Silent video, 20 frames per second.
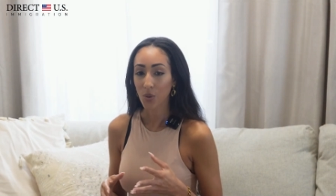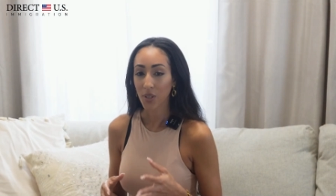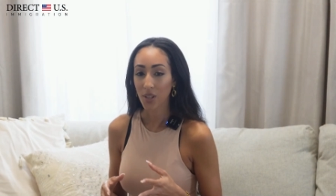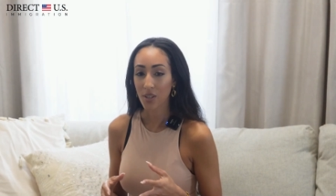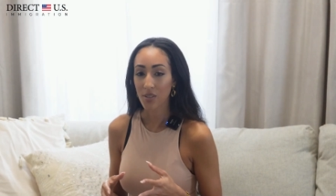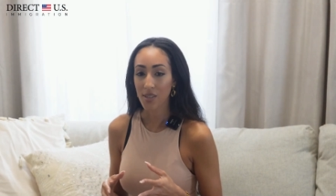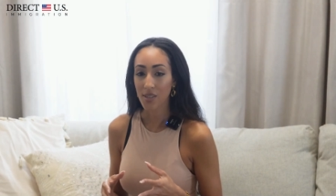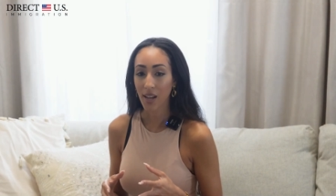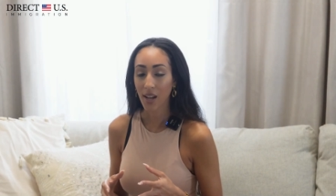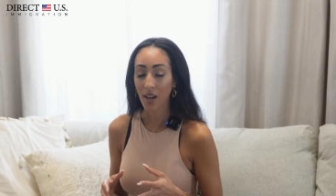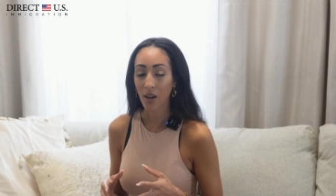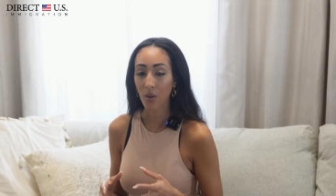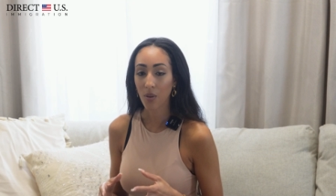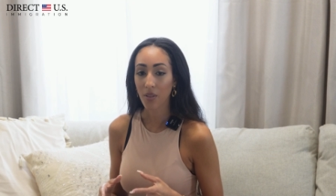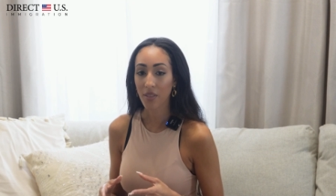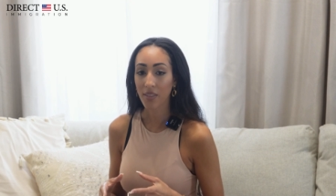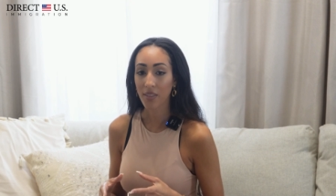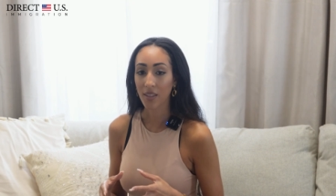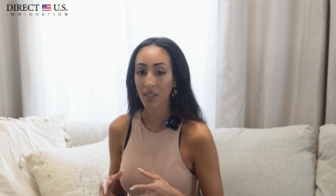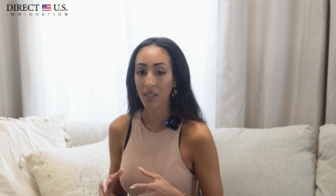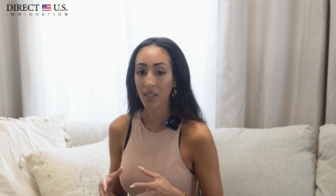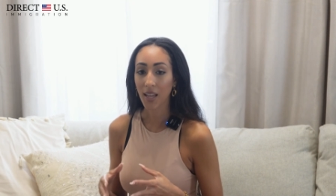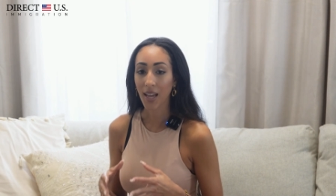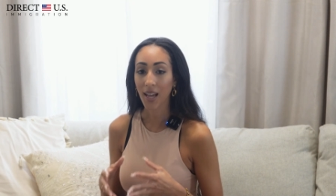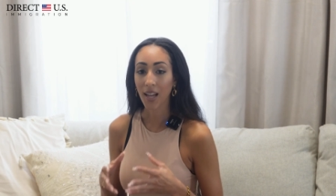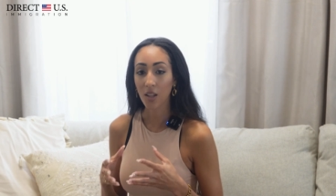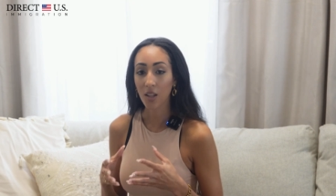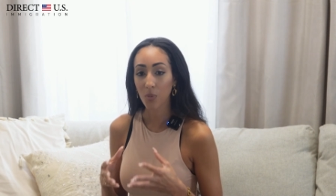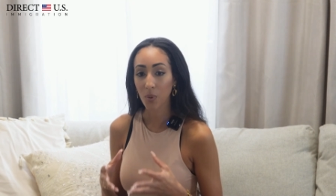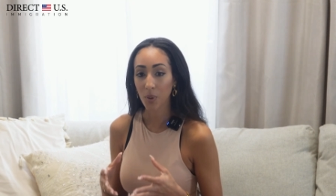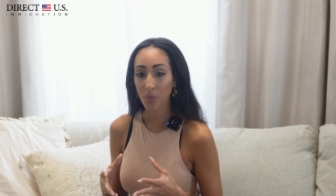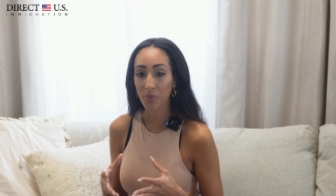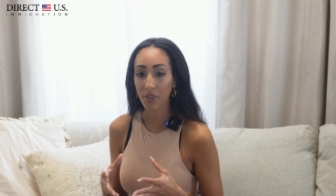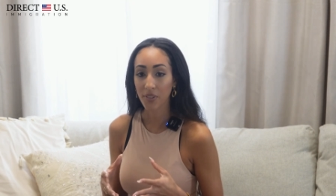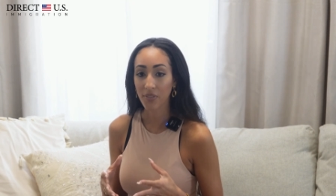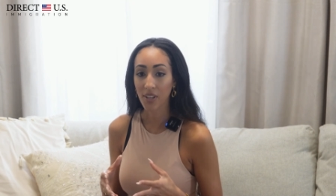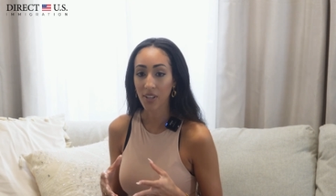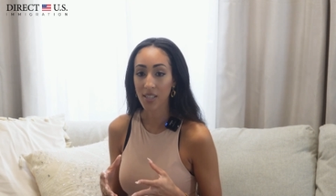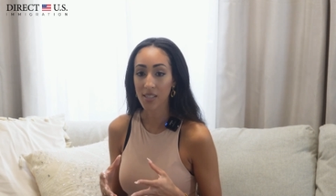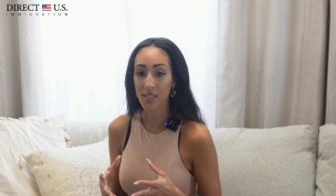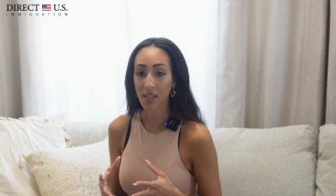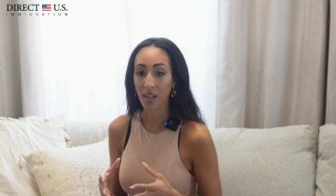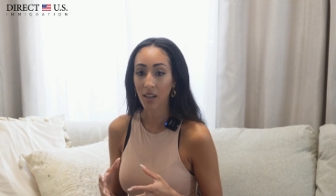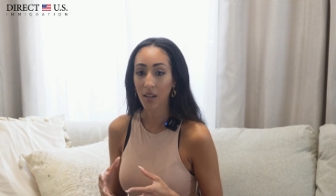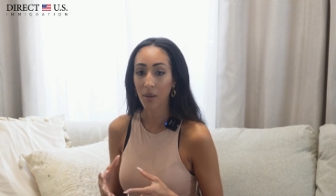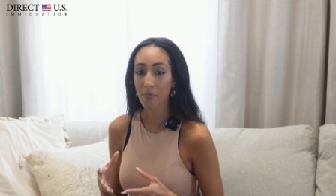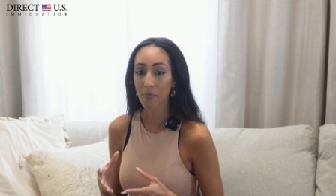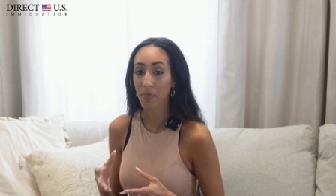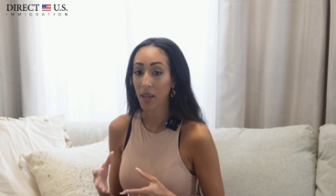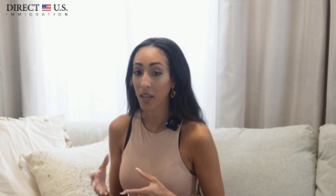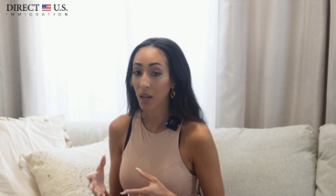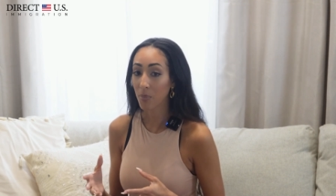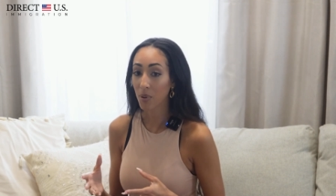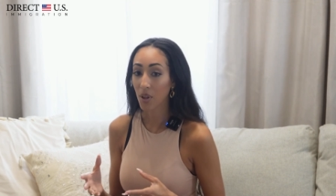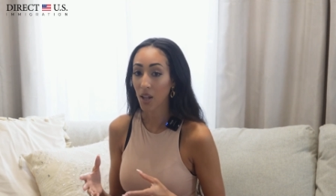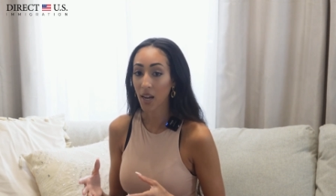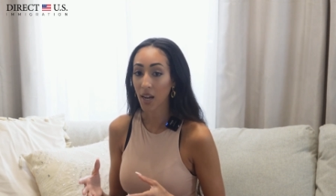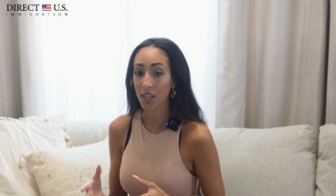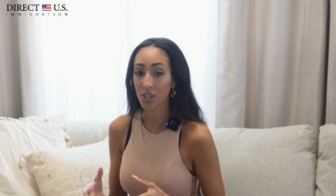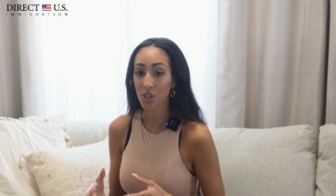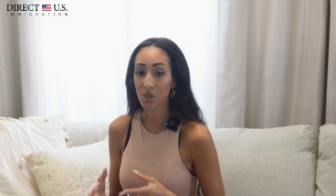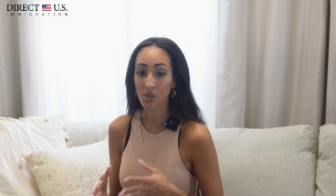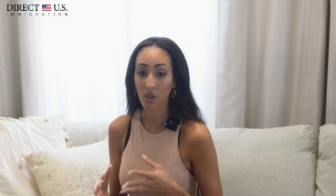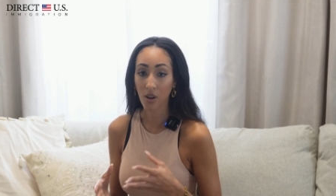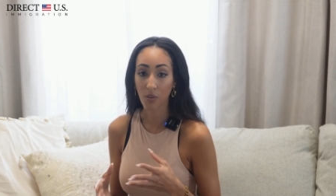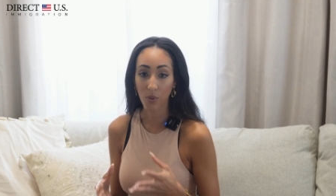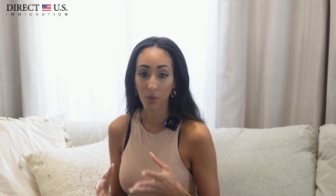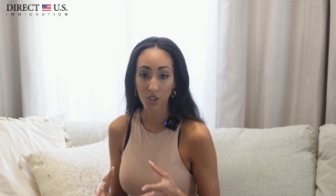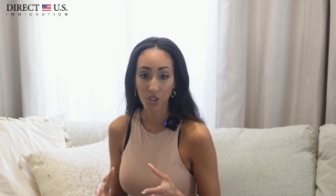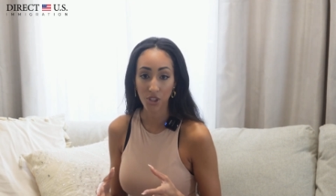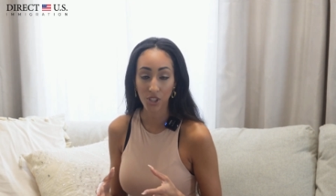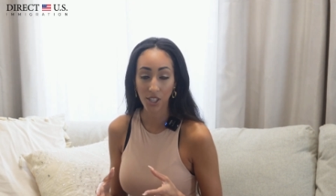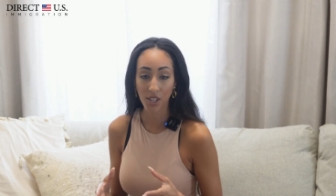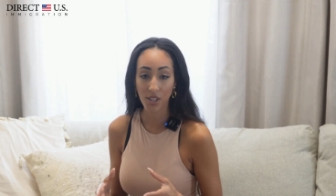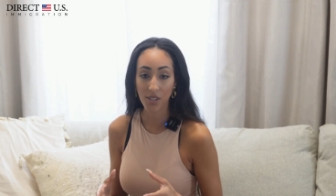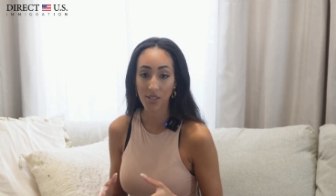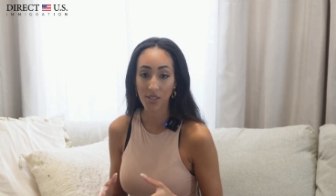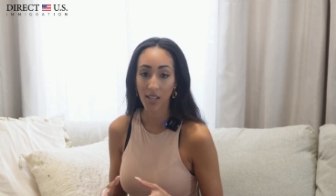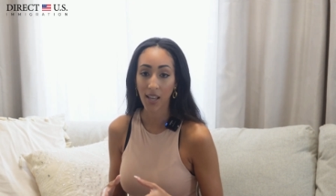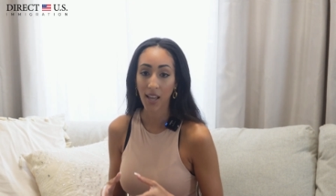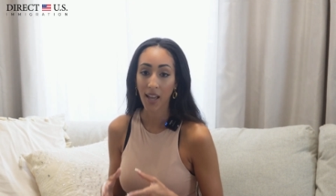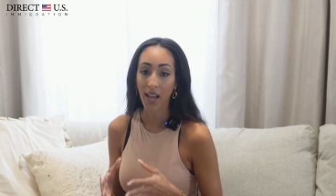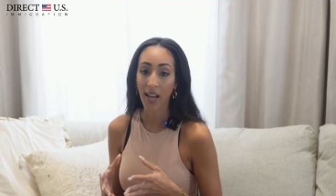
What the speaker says: here's how the L-1B visa may apply to software engineers